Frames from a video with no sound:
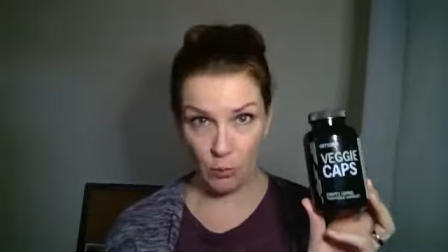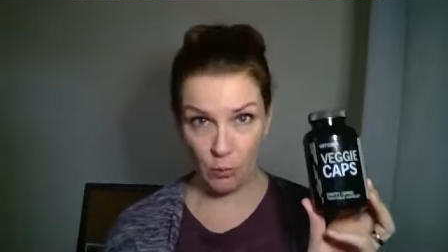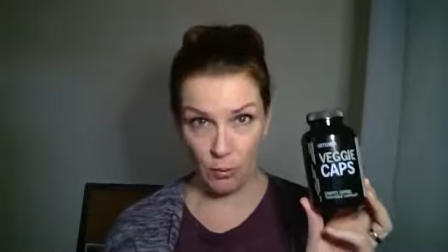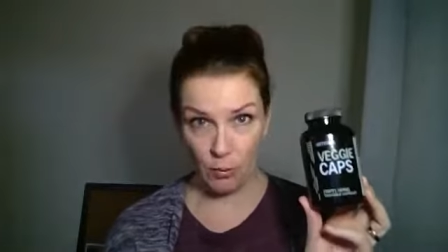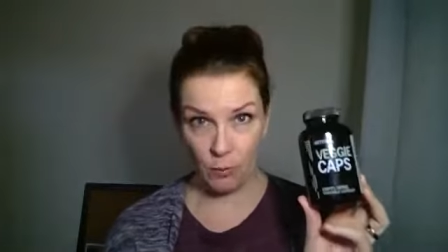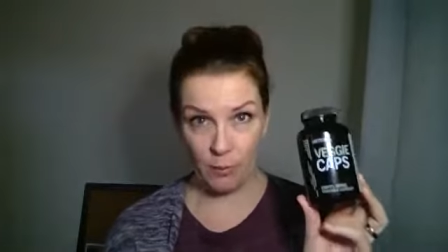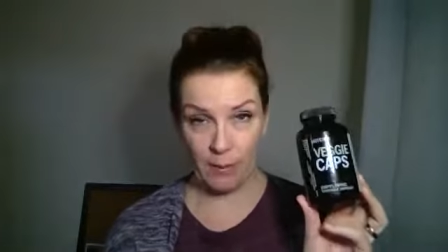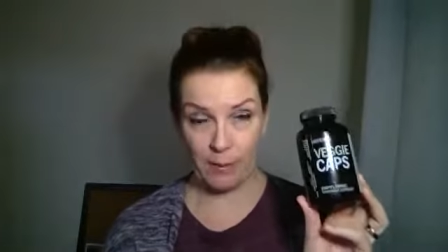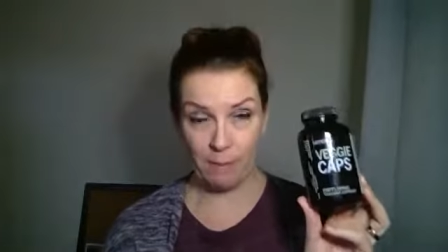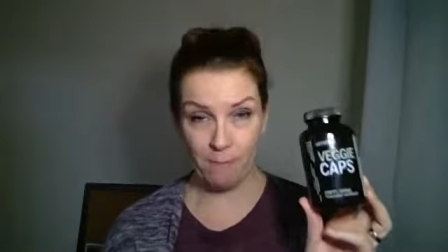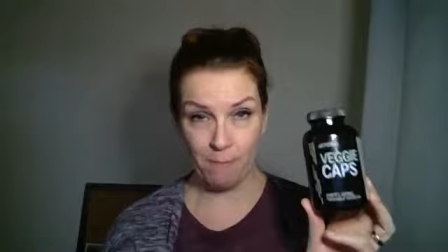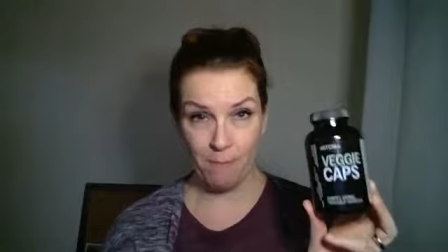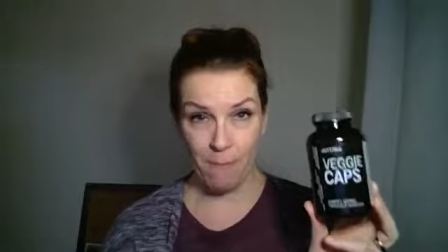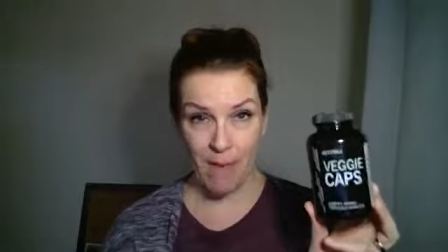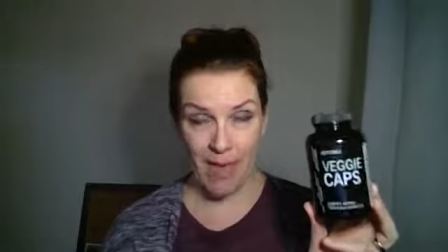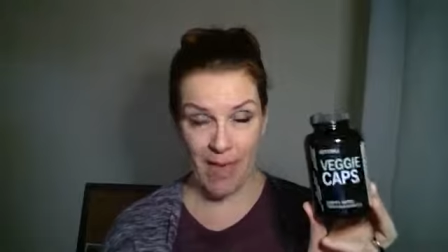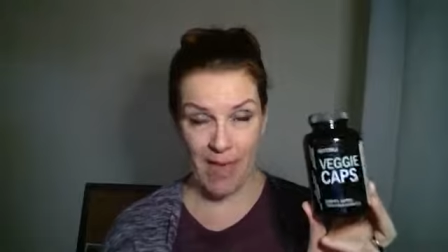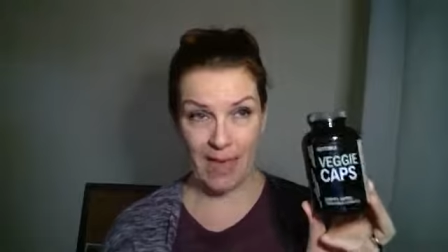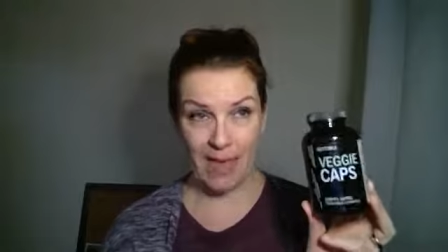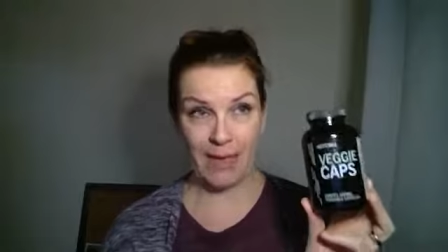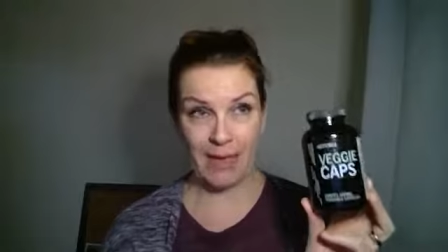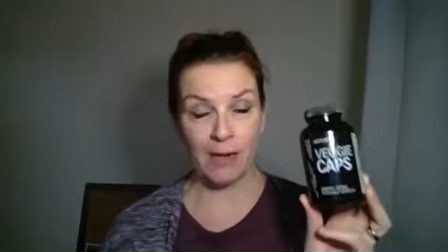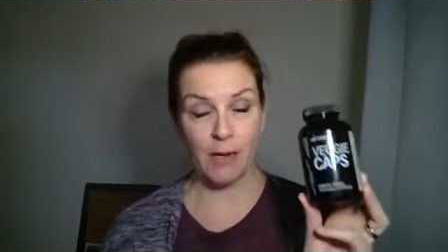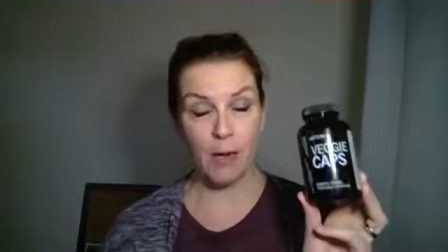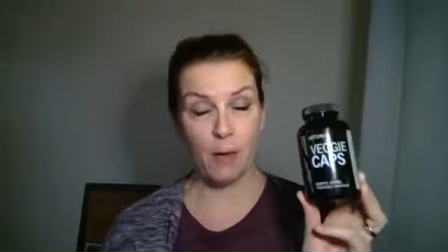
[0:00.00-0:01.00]
when we
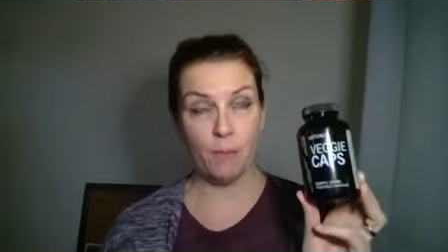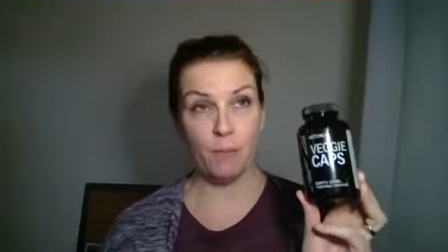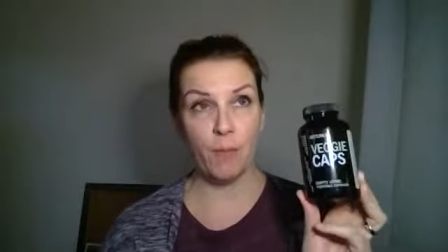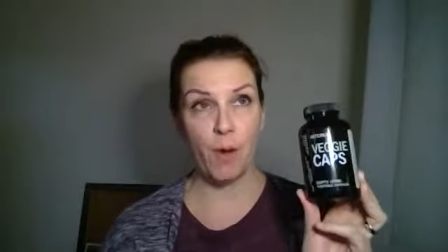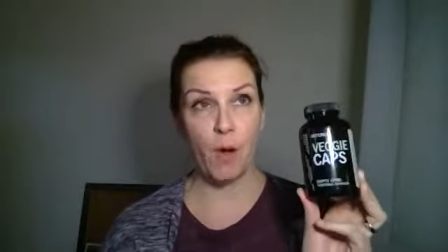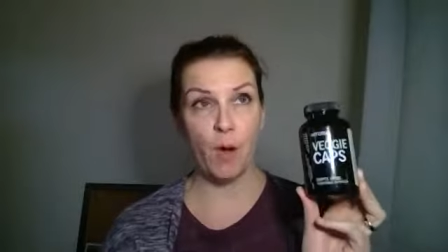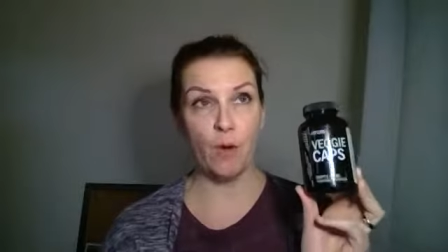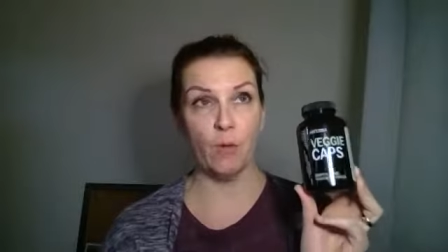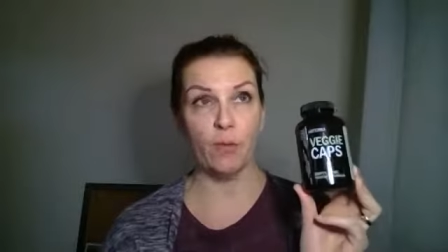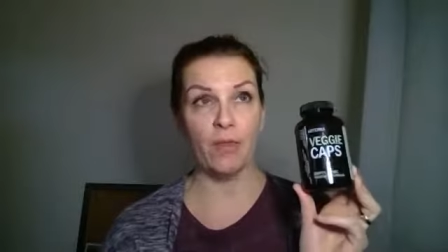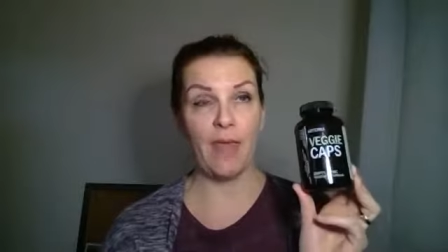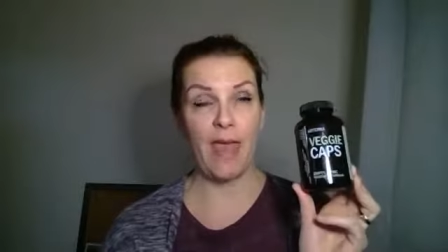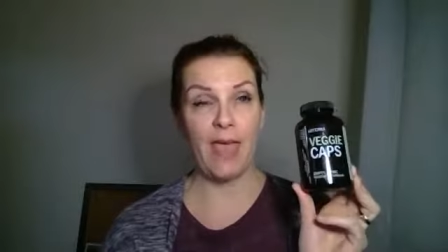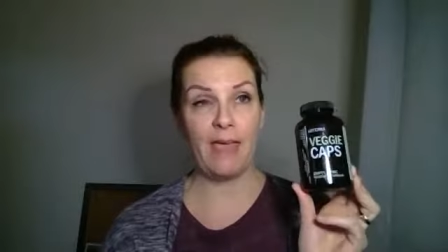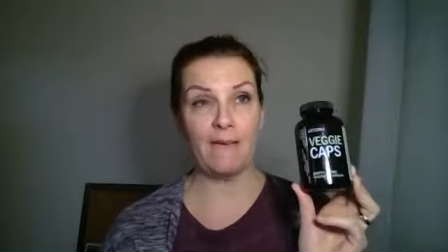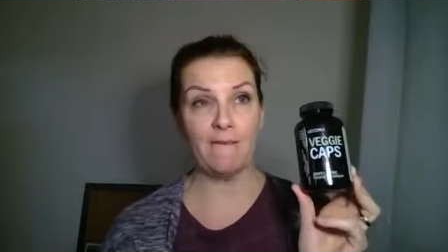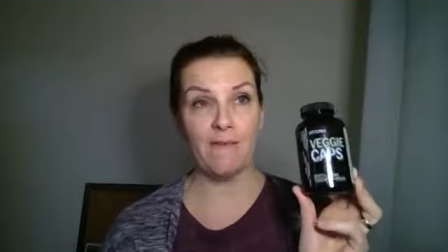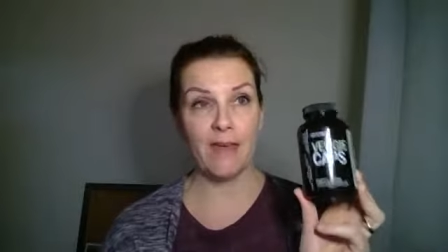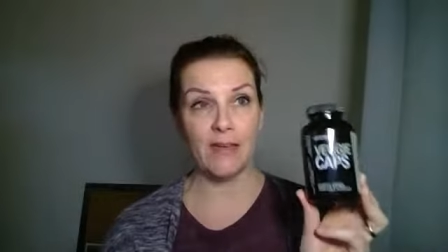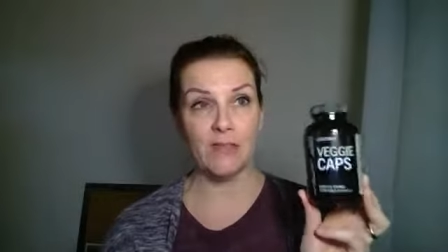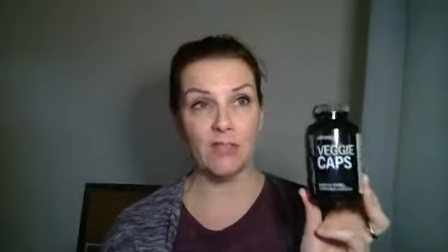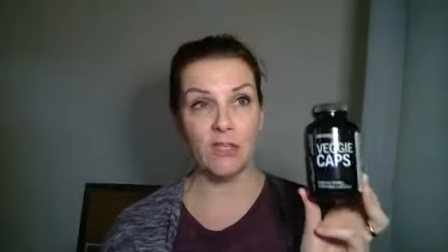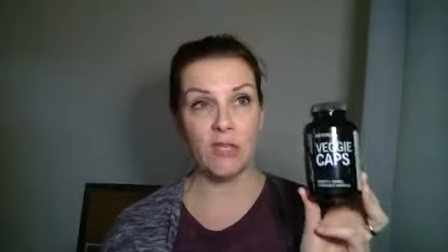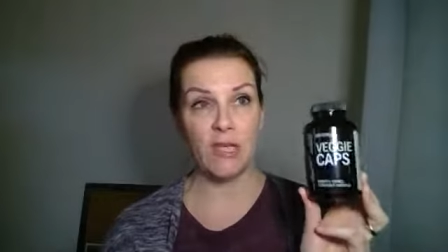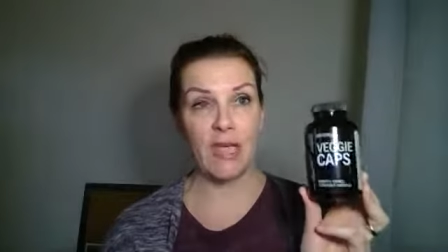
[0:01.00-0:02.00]
made both a
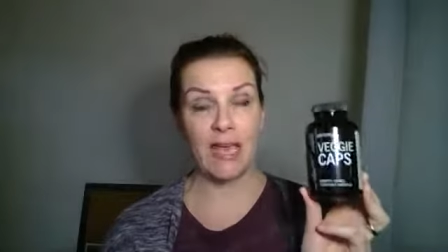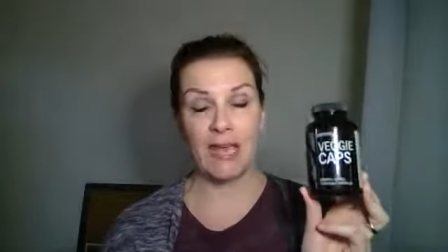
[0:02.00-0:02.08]
veggie,